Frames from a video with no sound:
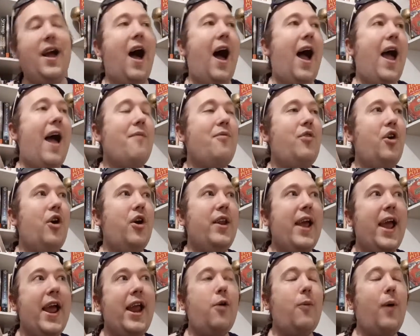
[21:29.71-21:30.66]
I haven't heard
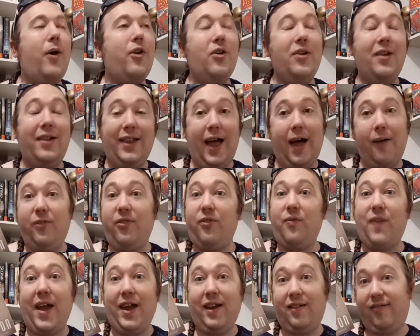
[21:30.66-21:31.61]
anyone who loves
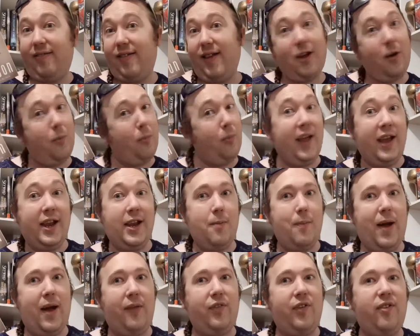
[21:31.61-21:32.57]
fantasy complain
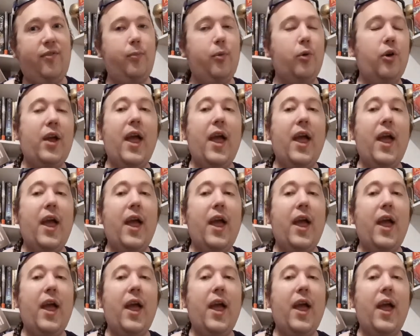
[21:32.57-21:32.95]
about this book.